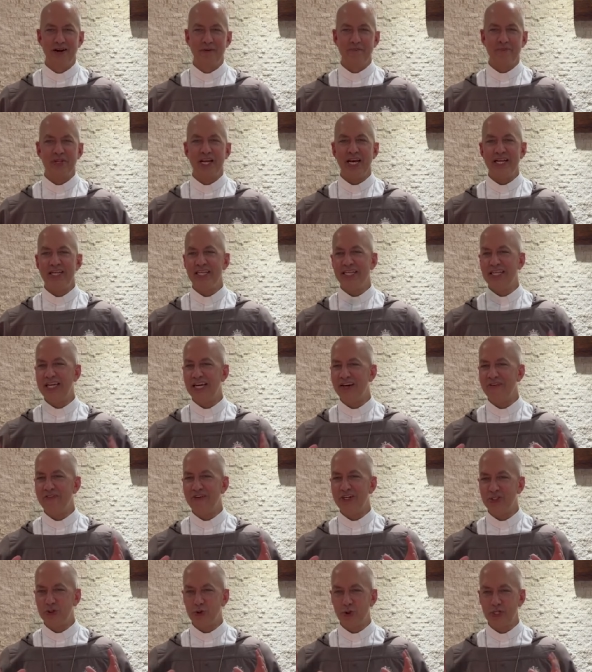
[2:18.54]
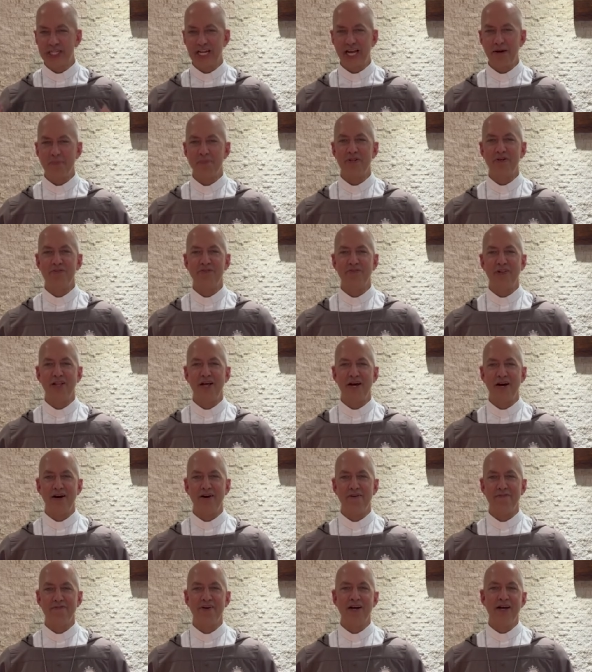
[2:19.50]
and to give his redemptive
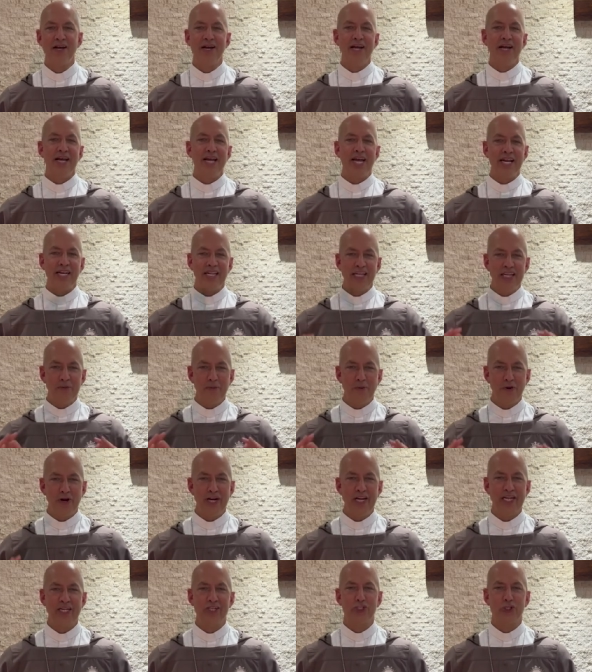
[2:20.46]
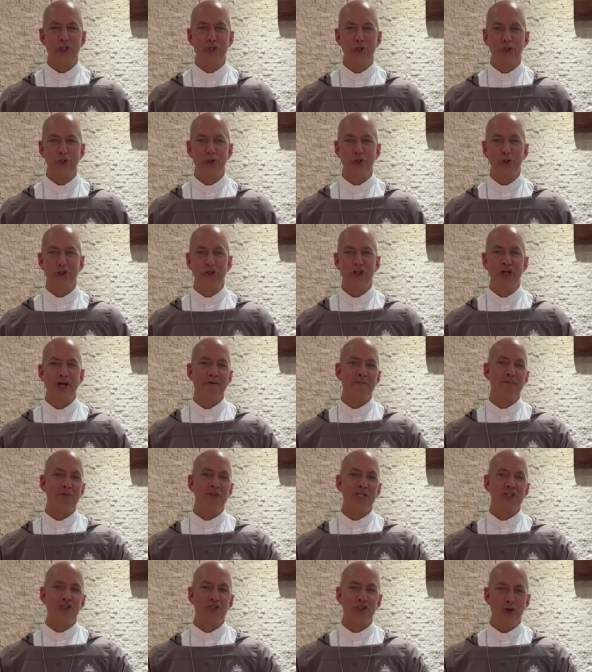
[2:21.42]
love and liberating truth
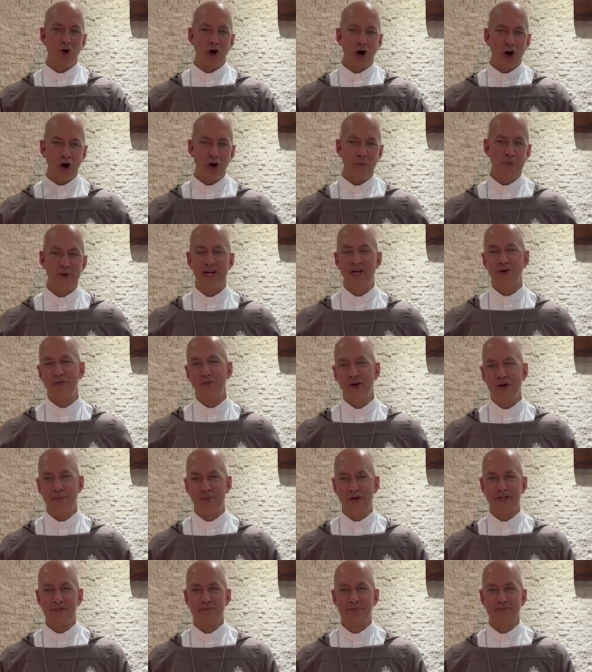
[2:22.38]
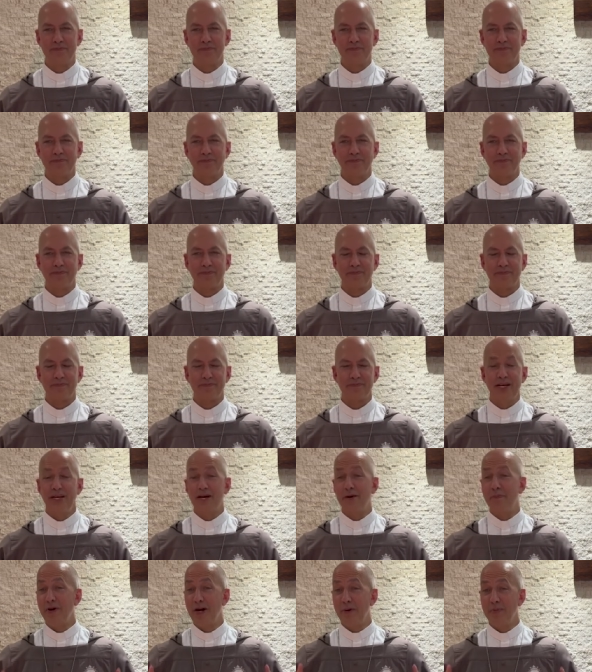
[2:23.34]
to all men and women.
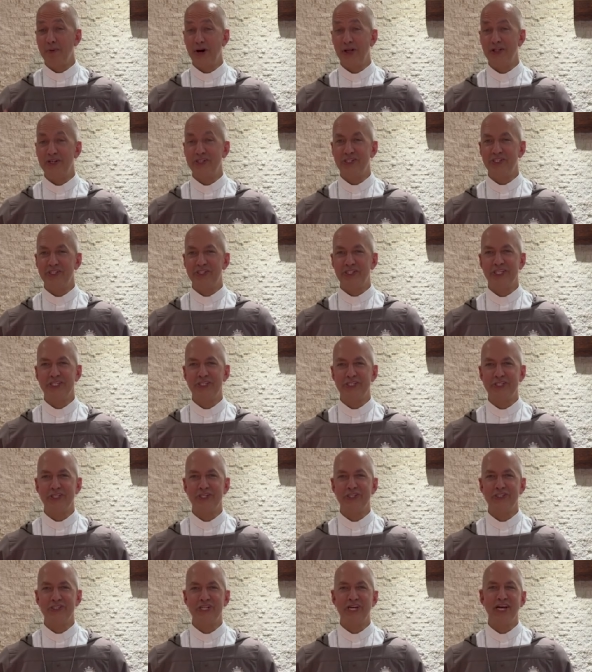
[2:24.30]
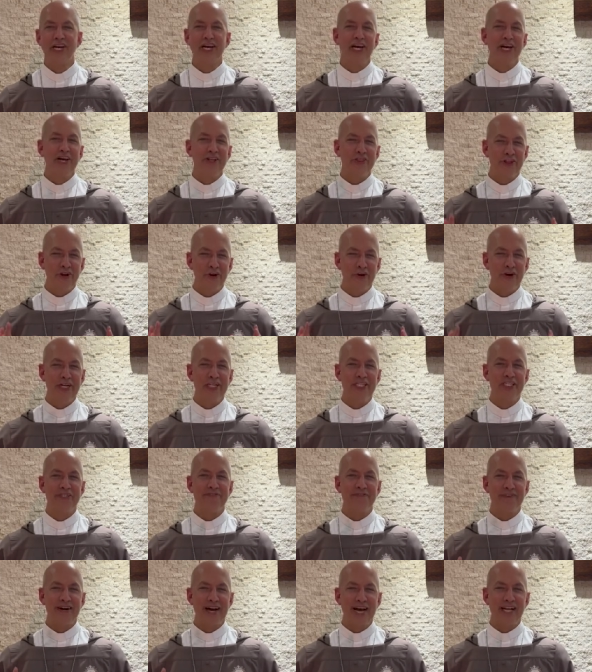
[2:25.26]
My brothers and sisters, there is
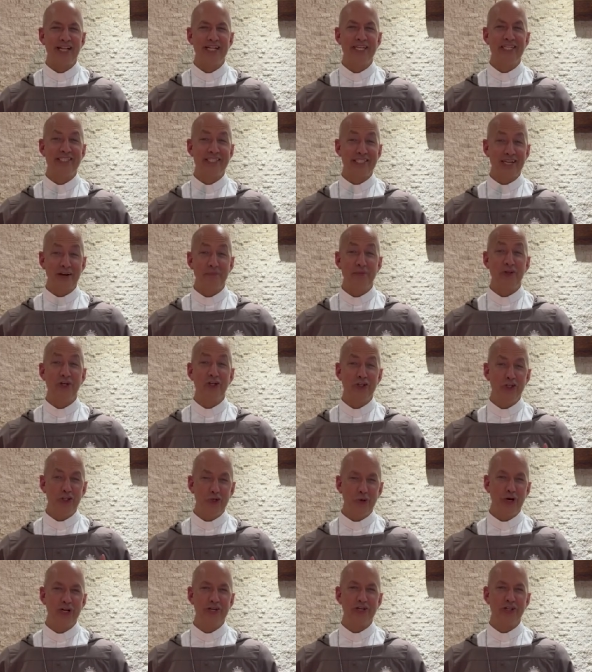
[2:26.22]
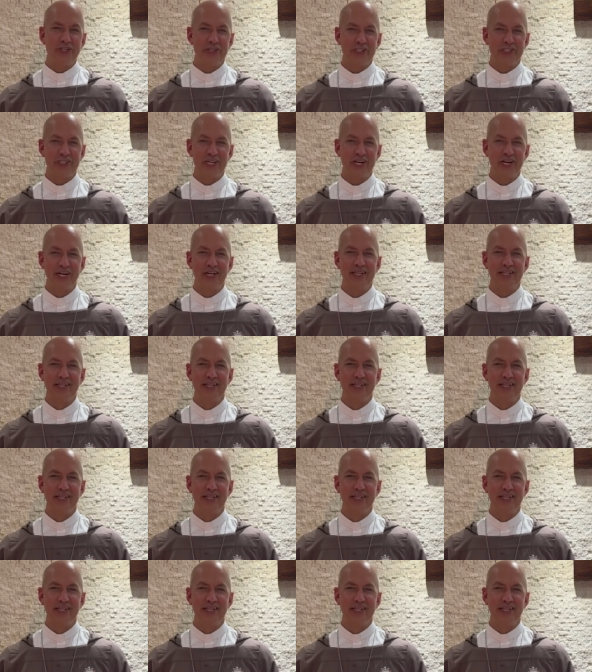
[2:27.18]
finally something new under the sun.